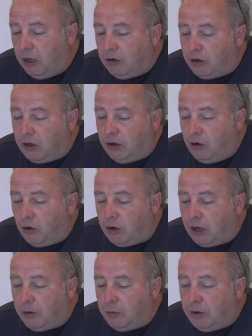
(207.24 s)
So they're not
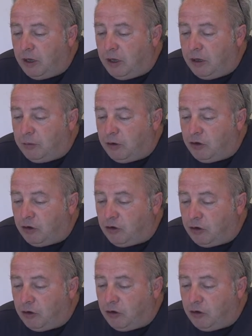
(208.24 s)
going to be in a position